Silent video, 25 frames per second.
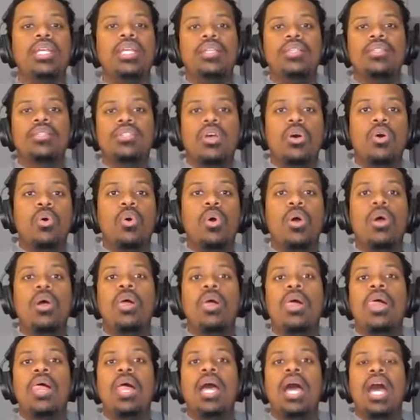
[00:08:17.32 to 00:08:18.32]
So
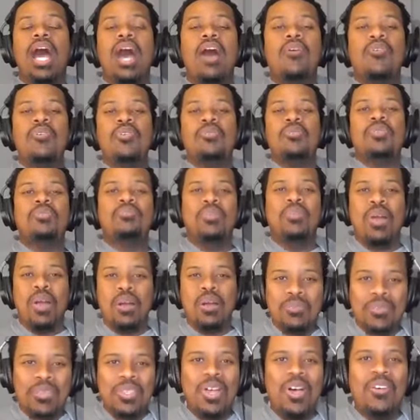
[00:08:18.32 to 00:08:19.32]
I would
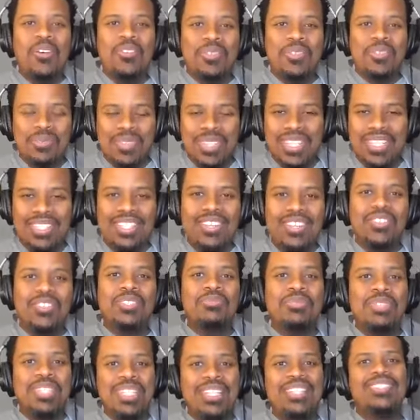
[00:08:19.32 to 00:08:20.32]
problem solve some things. There were
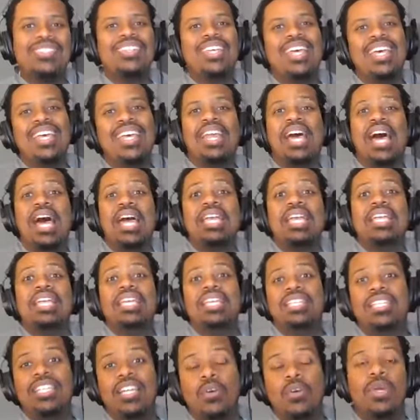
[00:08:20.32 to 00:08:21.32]
some things that I could
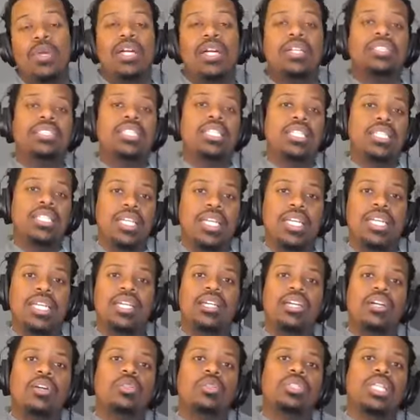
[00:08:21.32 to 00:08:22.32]
get done without telling the head
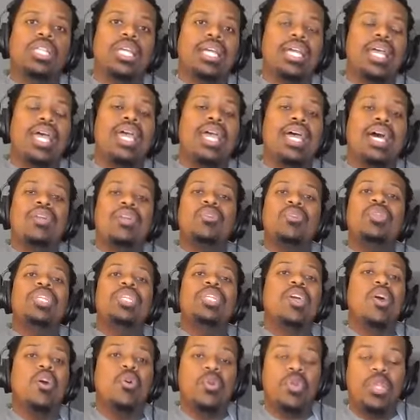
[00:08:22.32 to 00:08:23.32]
coach, like, hey, I don't need
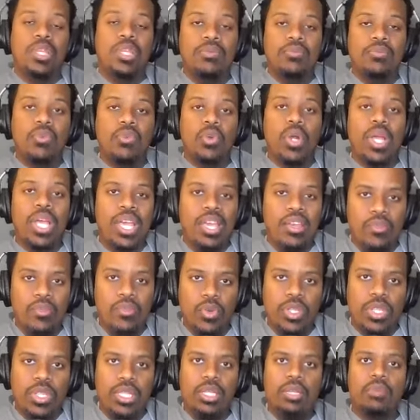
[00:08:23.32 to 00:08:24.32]
to go to him for
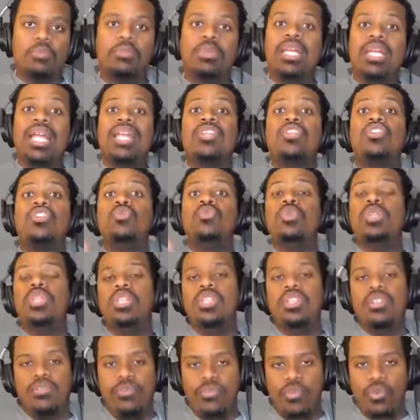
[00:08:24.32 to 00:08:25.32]
everything, but I do need
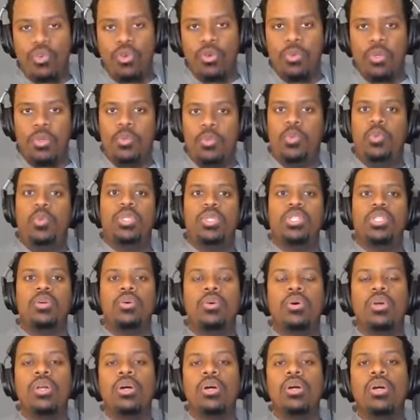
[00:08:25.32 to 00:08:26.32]
to inform him of what's
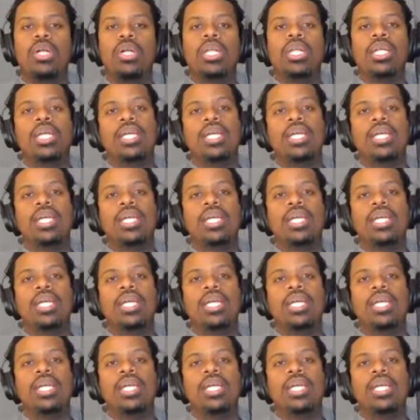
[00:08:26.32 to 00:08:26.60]
going on.